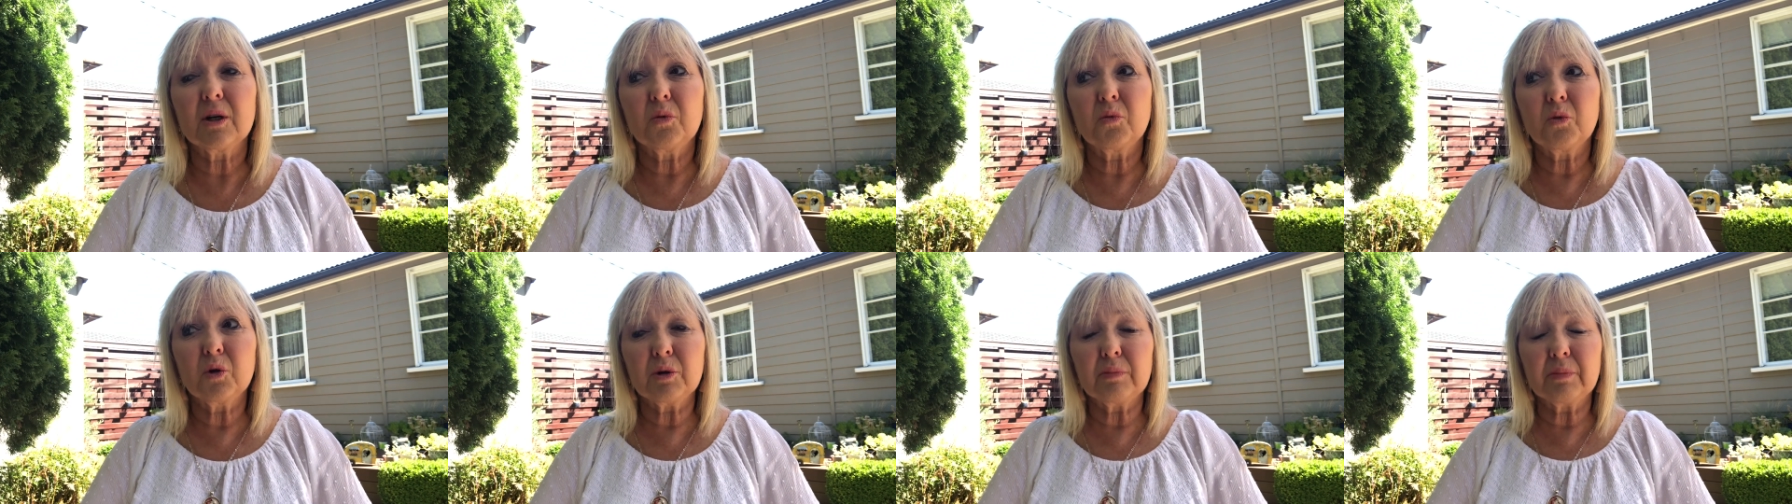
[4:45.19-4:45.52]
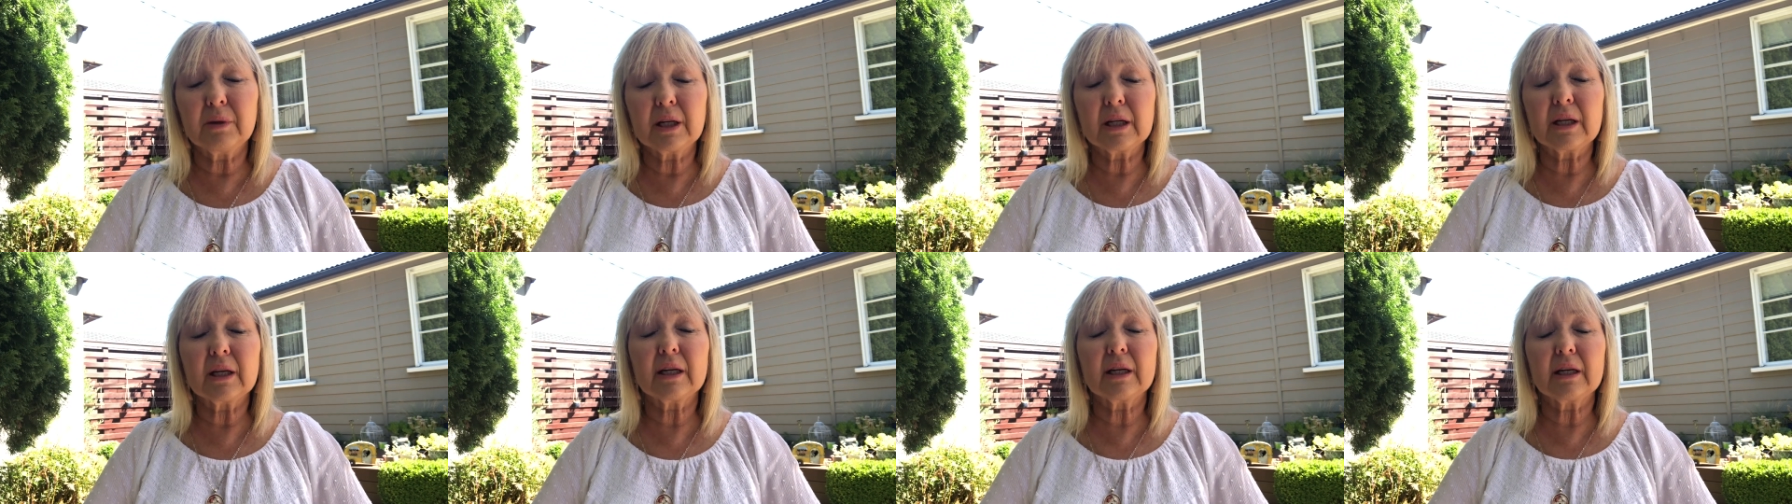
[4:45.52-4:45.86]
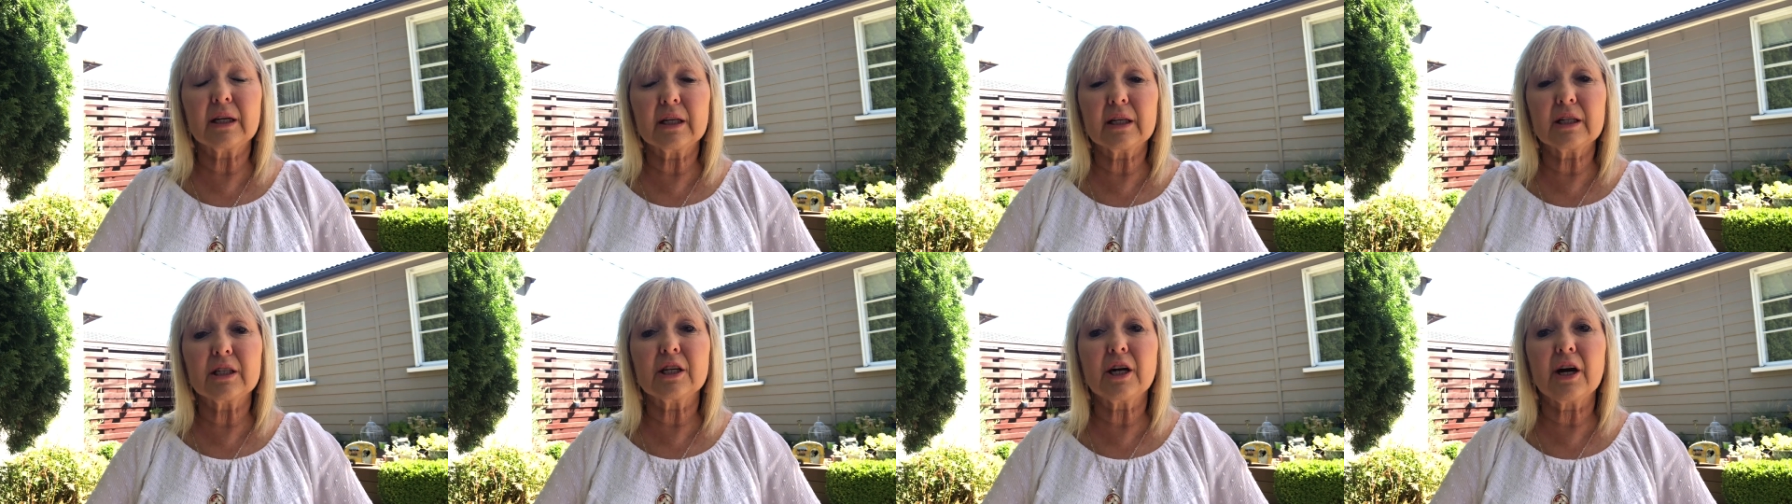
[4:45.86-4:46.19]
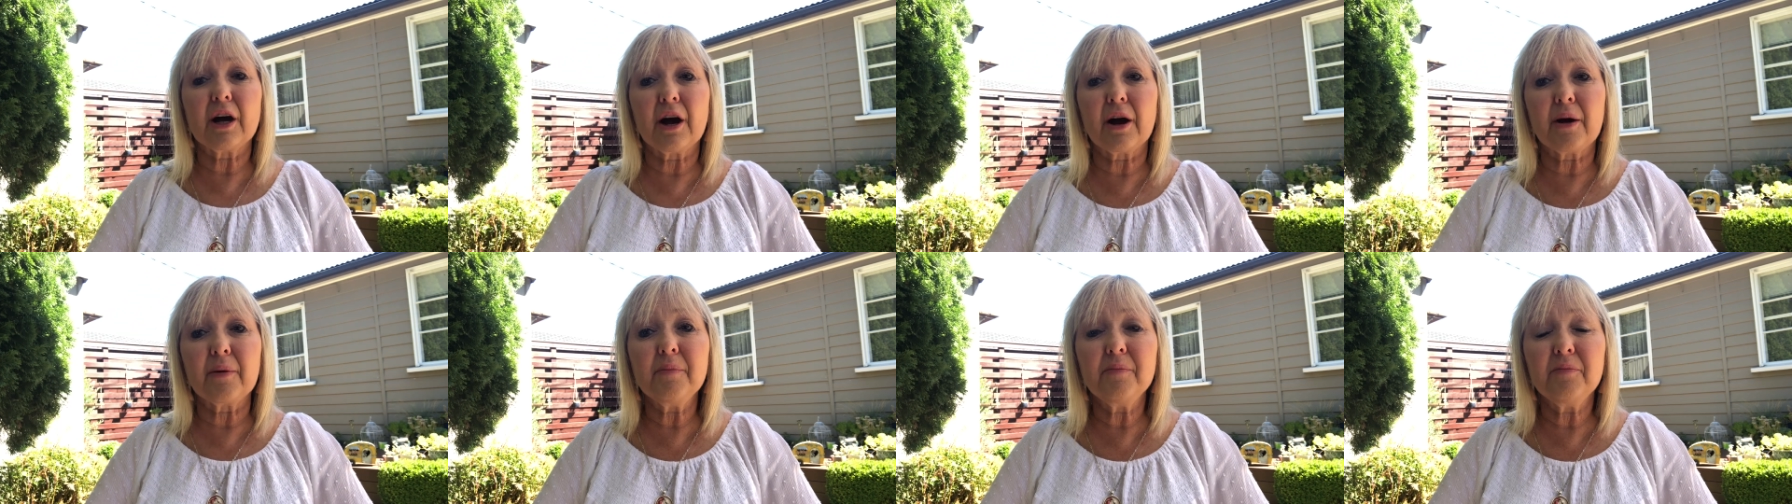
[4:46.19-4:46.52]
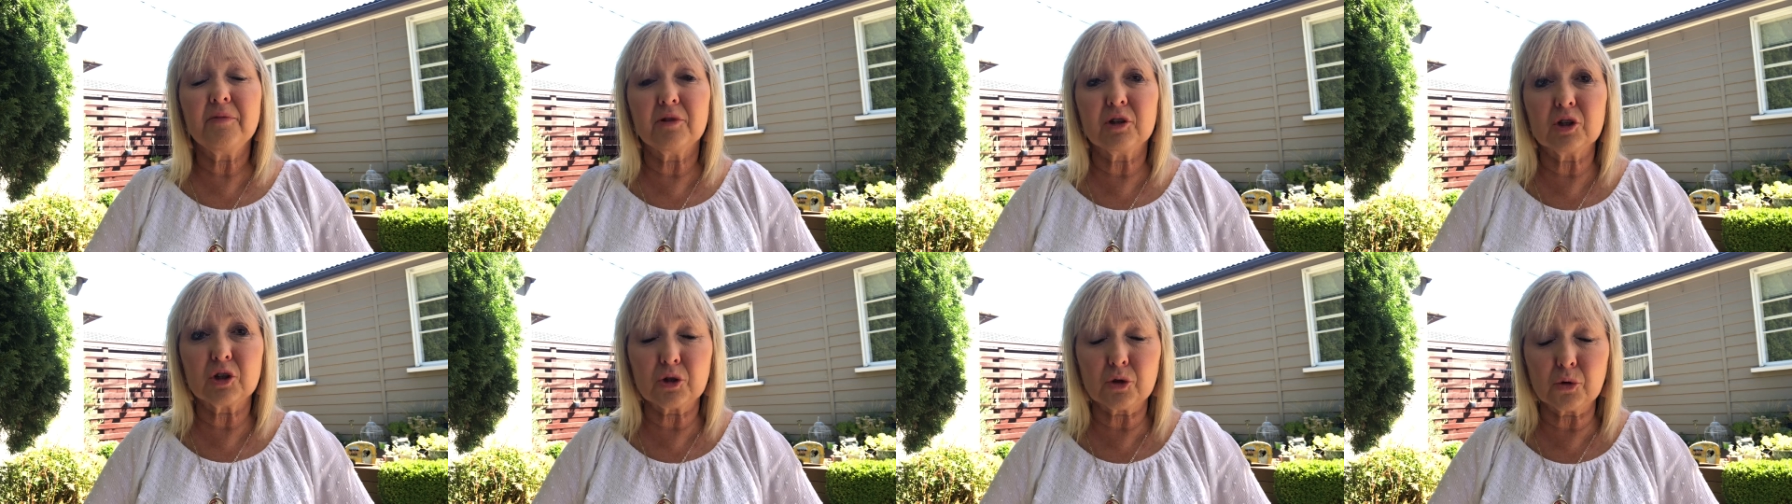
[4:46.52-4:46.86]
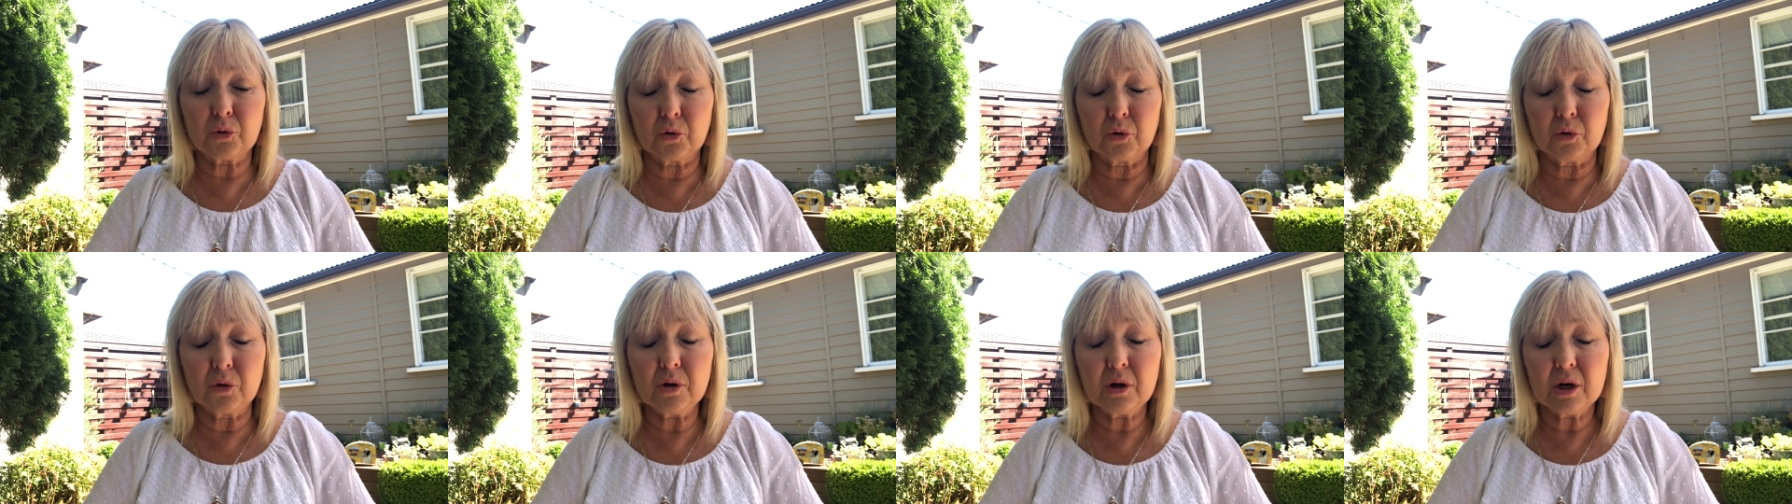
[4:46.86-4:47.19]
would have been getting a jab for
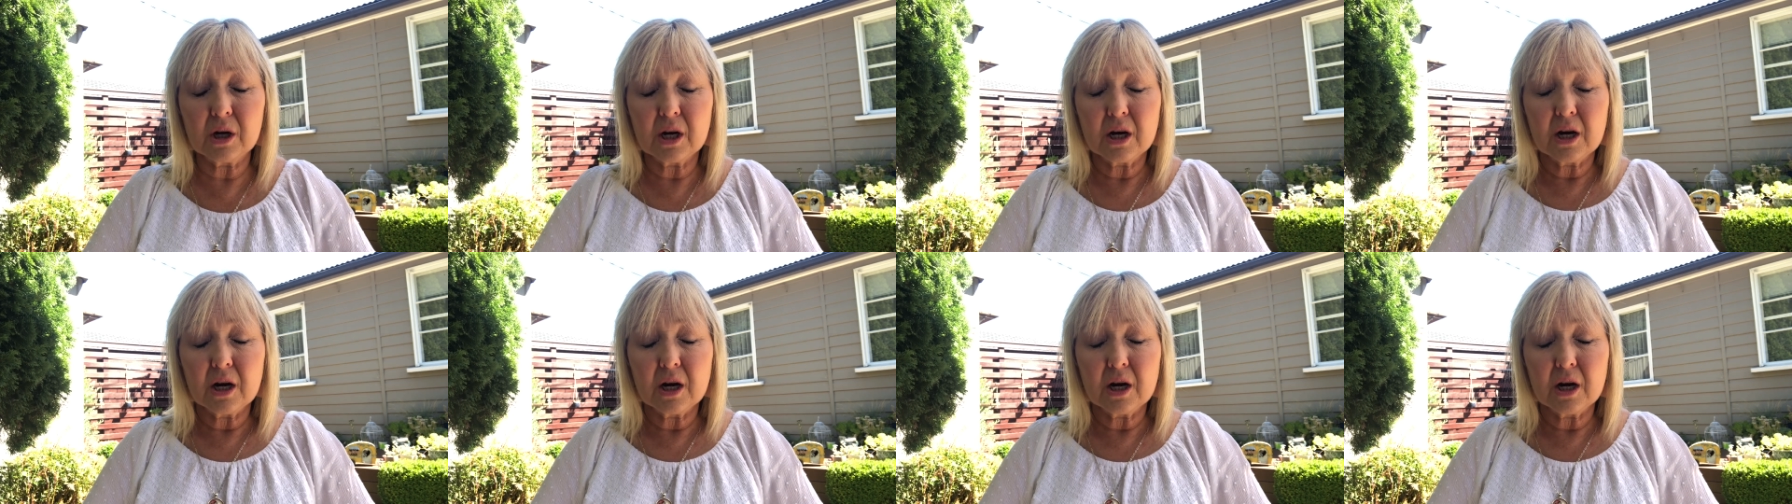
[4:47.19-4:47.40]
sure.